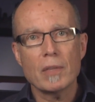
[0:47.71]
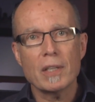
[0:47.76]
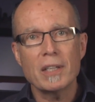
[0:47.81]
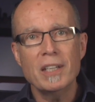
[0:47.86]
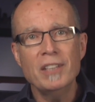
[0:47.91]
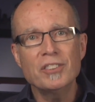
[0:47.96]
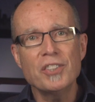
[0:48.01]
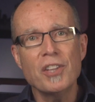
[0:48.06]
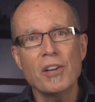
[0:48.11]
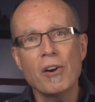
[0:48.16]

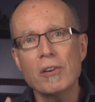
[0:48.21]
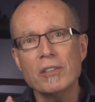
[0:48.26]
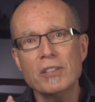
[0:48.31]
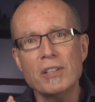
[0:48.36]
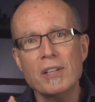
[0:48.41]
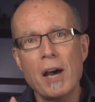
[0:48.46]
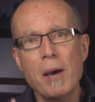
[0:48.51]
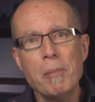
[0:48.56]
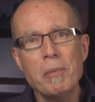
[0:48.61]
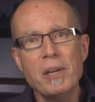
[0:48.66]
is that our
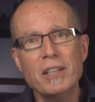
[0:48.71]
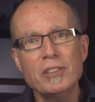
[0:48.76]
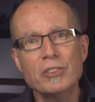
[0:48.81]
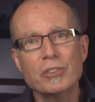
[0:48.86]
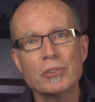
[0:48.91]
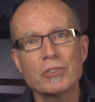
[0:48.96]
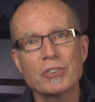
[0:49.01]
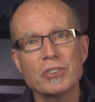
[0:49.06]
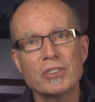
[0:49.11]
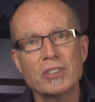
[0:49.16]

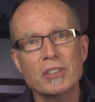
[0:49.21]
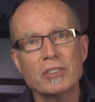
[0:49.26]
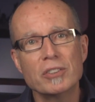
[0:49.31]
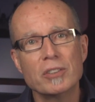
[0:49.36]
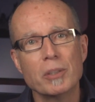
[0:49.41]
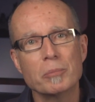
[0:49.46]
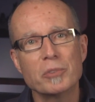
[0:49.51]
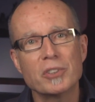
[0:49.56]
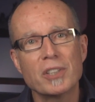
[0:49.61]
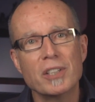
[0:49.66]
denominational
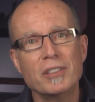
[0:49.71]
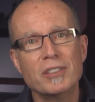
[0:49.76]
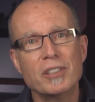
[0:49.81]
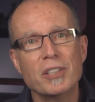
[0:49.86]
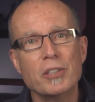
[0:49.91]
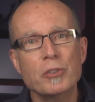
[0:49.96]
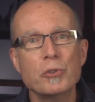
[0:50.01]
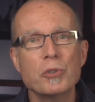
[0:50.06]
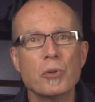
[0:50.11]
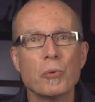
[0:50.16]
systems
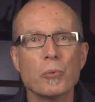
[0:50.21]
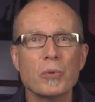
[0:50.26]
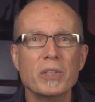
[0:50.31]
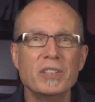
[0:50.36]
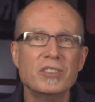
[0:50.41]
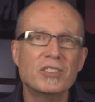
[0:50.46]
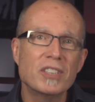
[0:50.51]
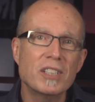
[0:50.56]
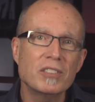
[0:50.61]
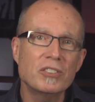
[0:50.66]
continue to
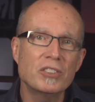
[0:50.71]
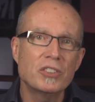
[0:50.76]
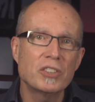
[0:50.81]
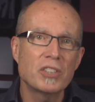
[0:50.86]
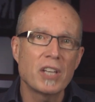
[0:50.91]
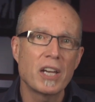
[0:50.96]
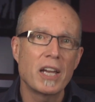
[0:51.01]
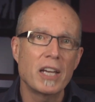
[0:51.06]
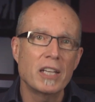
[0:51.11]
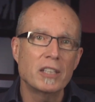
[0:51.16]
resist
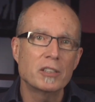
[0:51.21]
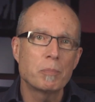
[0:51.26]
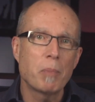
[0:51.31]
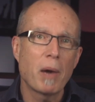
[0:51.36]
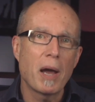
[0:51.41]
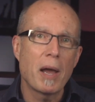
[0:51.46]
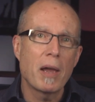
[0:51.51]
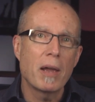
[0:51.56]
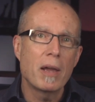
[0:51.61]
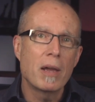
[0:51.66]
change
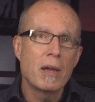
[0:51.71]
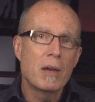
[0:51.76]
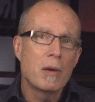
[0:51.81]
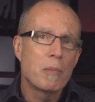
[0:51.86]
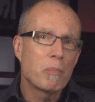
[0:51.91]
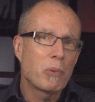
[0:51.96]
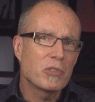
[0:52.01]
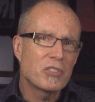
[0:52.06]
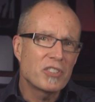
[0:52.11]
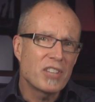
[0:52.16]
by
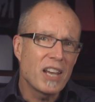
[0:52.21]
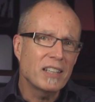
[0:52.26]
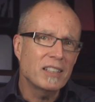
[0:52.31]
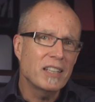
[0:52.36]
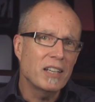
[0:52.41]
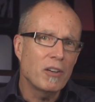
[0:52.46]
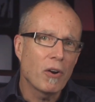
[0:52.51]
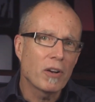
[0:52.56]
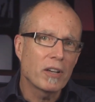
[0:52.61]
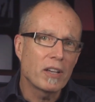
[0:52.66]

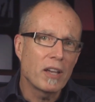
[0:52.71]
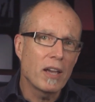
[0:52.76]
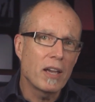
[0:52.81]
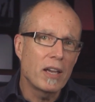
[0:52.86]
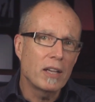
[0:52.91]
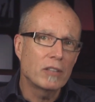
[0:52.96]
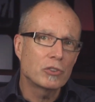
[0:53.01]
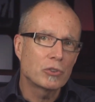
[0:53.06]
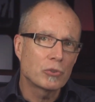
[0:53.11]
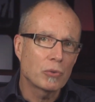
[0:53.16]
protecting
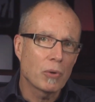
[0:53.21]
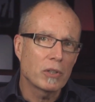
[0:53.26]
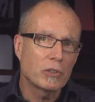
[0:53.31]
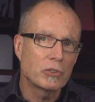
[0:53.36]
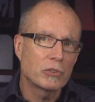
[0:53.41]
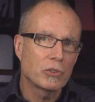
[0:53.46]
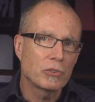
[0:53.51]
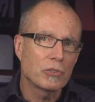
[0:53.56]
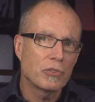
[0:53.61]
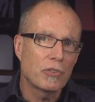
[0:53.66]
archaic
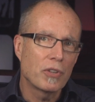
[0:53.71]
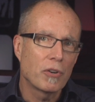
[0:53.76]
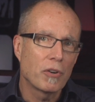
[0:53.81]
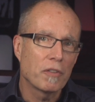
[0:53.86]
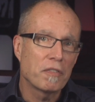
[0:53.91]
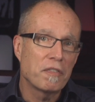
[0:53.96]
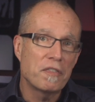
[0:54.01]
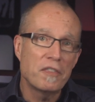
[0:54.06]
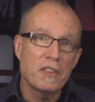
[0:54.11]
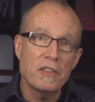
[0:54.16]
structures that are
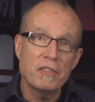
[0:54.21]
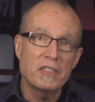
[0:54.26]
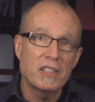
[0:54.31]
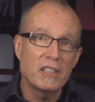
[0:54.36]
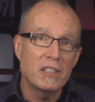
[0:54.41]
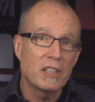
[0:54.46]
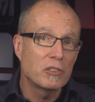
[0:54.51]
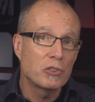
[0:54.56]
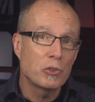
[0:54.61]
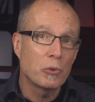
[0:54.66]

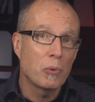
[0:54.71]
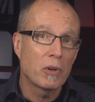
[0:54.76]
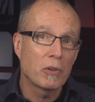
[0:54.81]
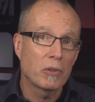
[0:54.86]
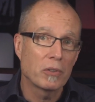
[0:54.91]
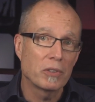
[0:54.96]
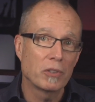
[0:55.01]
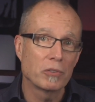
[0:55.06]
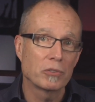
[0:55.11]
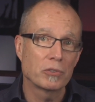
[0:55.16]
50 to
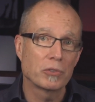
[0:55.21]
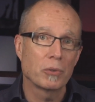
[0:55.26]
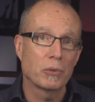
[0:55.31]
200 years